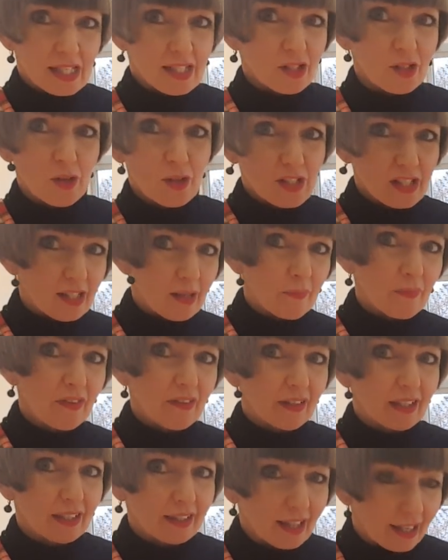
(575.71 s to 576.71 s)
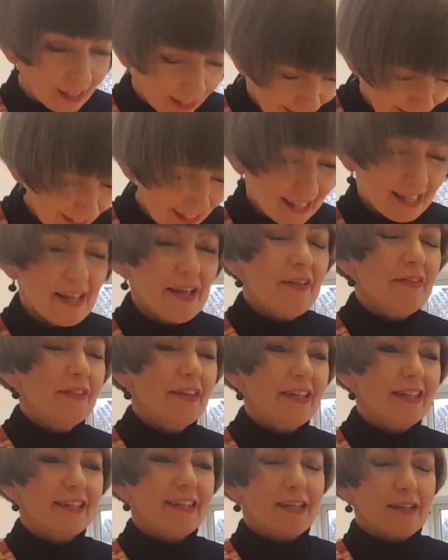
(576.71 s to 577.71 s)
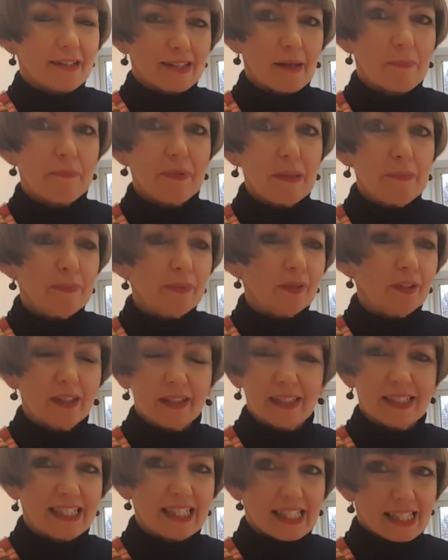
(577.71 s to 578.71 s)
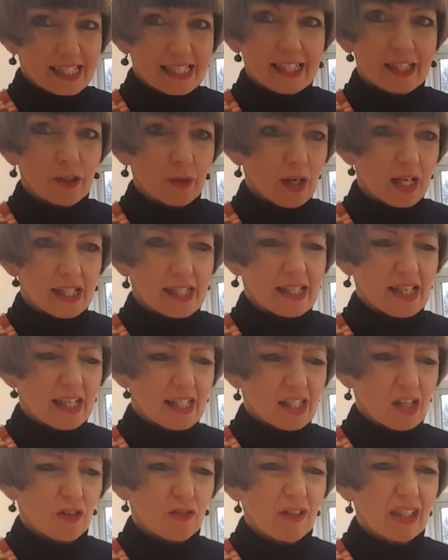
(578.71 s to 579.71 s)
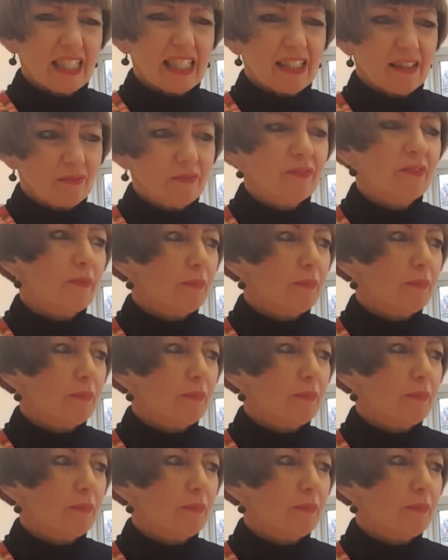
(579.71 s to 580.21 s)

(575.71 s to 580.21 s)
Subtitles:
It's not something that people eat, you know, it's a really